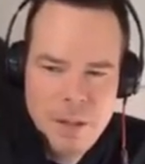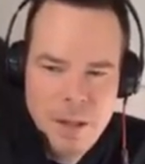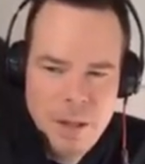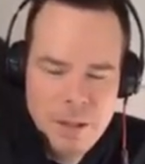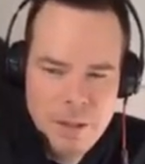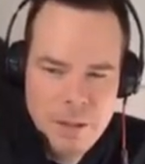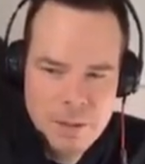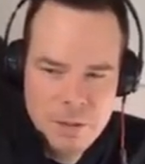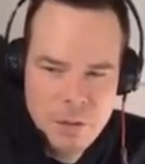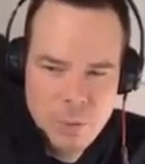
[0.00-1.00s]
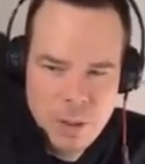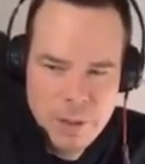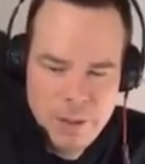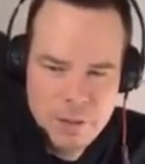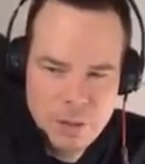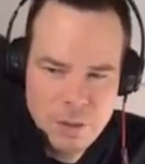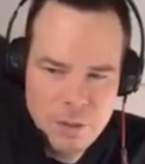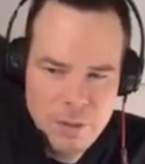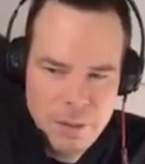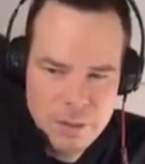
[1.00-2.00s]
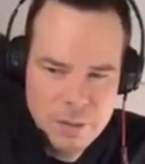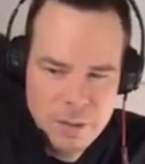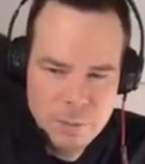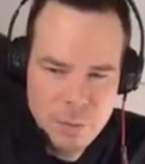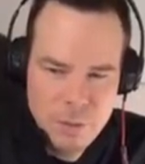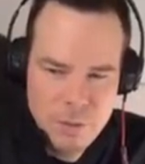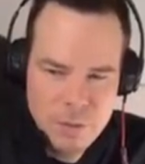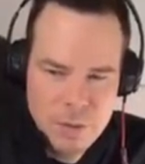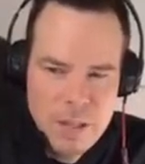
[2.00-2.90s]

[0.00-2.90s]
And then the two eyes are the things that are moved